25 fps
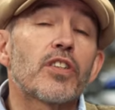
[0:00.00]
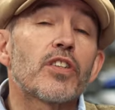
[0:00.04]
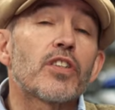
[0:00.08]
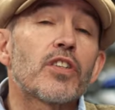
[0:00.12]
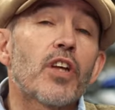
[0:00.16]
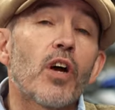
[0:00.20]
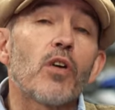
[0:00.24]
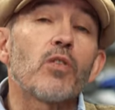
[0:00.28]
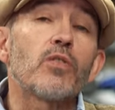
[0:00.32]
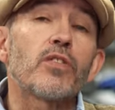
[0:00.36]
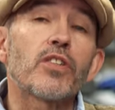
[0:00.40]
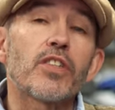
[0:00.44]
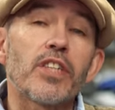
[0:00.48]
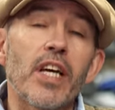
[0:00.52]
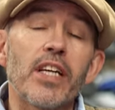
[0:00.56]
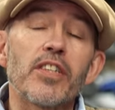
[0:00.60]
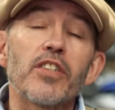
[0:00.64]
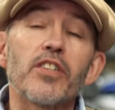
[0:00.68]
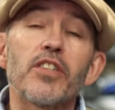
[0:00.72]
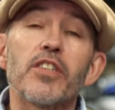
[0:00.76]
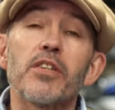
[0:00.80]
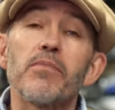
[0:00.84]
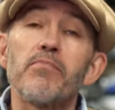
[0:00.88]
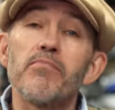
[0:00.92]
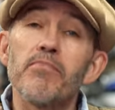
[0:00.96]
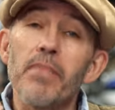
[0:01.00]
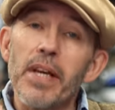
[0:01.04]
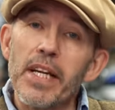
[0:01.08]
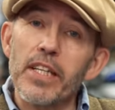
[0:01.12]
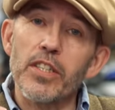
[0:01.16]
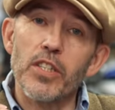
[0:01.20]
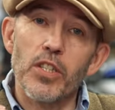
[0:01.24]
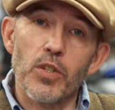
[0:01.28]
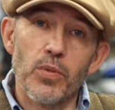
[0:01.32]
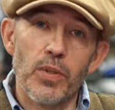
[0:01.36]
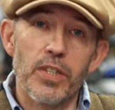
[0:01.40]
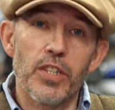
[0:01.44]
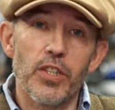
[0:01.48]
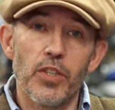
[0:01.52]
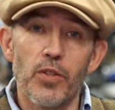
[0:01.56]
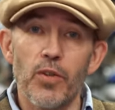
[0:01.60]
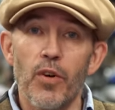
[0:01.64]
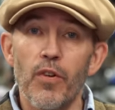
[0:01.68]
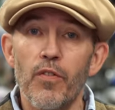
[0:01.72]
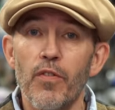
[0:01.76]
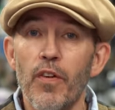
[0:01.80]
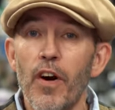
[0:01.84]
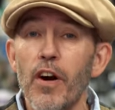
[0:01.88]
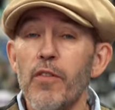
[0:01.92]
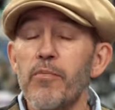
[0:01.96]
don't test to meet
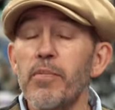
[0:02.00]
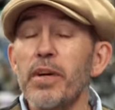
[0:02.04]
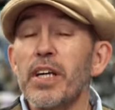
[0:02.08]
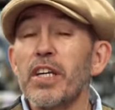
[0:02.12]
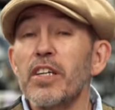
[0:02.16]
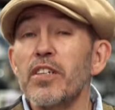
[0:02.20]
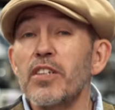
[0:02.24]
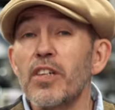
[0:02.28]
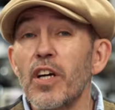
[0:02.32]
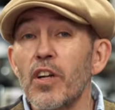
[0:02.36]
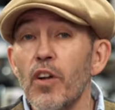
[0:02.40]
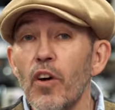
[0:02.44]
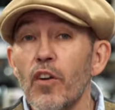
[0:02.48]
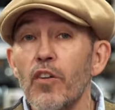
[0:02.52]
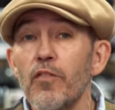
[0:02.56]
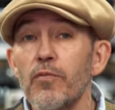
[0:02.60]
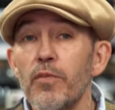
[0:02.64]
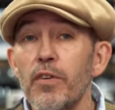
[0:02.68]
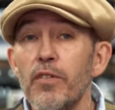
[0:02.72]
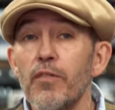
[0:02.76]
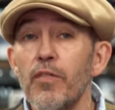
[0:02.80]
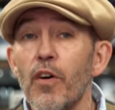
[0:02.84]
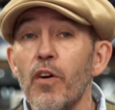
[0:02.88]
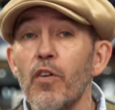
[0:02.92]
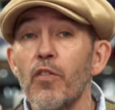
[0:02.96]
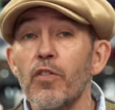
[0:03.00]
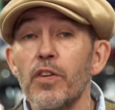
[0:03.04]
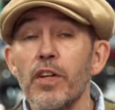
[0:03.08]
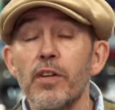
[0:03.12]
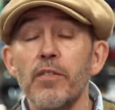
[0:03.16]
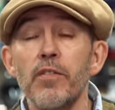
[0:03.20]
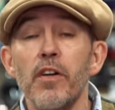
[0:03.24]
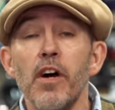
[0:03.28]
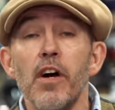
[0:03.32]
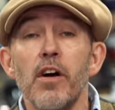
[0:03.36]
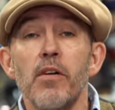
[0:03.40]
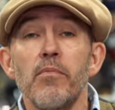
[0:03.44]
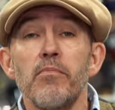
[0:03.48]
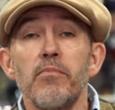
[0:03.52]
2205 because a lot of them are involved in